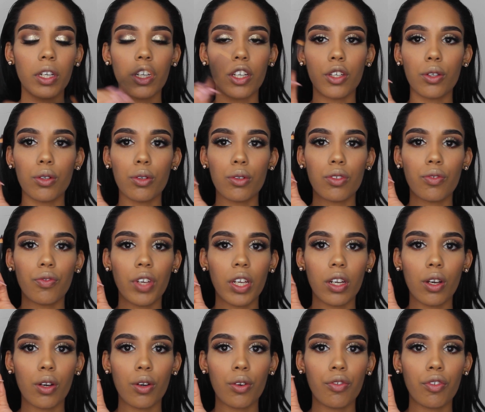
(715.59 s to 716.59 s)
gonna use
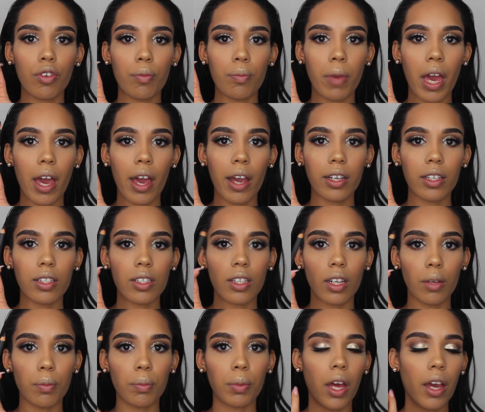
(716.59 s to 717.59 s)
Vino from MAC. It's a
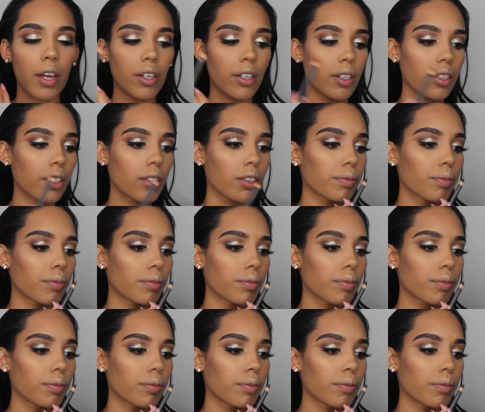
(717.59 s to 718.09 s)
lip liner.